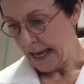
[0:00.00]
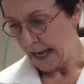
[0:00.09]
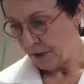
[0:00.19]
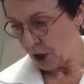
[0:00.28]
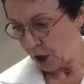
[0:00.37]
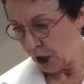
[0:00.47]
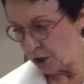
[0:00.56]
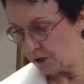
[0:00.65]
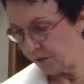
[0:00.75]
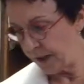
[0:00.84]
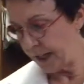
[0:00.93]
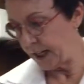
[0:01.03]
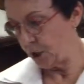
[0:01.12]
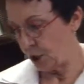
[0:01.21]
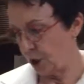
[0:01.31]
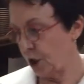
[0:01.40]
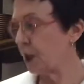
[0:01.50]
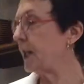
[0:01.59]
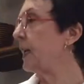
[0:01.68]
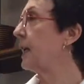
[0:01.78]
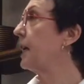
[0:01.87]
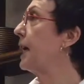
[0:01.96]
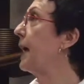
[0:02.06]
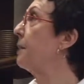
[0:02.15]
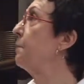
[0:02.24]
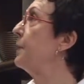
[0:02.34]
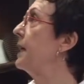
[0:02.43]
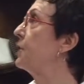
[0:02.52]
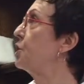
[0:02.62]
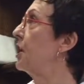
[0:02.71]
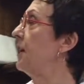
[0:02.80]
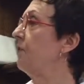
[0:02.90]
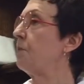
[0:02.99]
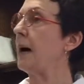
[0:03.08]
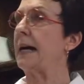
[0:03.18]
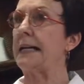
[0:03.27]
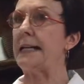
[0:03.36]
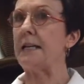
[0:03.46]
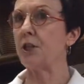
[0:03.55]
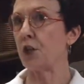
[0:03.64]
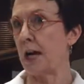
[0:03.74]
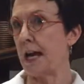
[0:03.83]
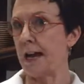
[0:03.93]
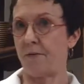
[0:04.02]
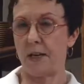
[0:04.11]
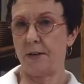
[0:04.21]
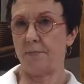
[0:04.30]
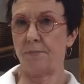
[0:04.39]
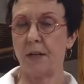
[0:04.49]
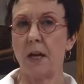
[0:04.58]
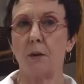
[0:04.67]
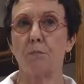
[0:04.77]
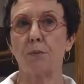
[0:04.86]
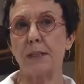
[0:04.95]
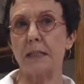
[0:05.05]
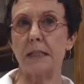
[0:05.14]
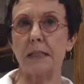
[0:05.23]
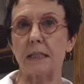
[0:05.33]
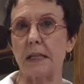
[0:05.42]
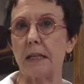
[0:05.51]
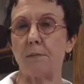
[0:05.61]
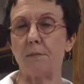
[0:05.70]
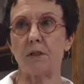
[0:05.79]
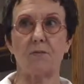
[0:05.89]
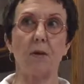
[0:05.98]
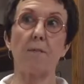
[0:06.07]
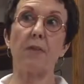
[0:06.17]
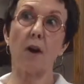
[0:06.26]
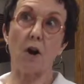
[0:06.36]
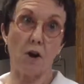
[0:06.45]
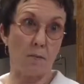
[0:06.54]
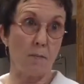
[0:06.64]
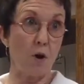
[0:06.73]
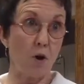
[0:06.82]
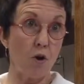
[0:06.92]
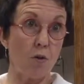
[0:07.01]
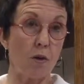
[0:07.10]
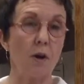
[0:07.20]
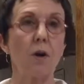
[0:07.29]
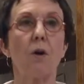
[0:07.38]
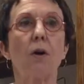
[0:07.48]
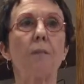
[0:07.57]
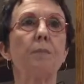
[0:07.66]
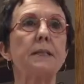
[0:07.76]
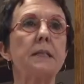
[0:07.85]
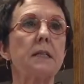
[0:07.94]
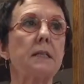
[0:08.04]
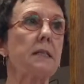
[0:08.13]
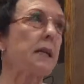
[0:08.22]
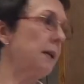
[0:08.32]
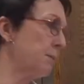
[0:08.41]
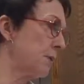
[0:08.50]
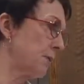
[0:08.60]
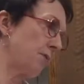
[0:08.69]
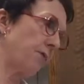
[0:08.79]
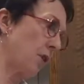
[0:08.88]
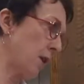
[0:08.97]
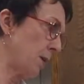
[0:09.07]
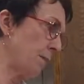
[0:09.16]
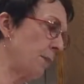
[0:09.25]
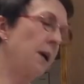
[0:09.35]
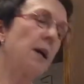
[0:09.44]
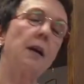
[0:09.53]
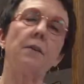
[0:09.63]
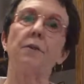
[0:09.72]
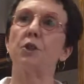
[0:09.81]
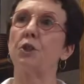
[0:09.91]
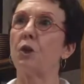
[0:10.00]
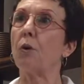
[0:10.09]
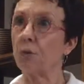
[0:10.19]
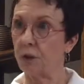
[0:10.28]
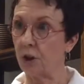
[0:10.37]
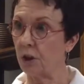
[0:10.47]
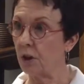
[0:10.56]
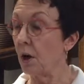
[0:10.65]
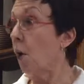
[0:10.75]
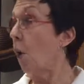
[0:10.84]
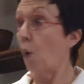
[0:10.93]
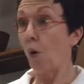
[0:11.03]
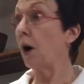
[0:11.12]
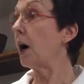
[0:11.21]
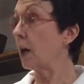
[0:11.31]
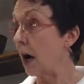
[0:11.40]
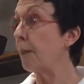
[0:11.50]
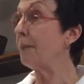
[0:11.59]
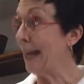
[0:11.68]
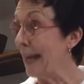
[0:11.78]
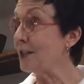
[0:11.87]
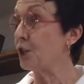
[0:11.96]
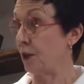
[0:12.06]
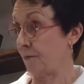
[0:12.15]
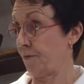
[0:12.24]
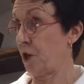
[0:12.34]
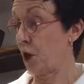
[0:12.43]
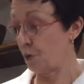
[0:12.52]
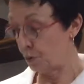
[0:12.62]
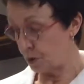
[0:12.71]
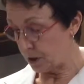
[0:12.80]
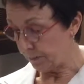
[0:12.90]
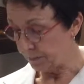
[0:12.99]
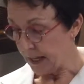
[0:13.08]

the close-fitting shirt can be achieved by either having princess seams from the armhole or princess seams from the shoulder, or a combination of those,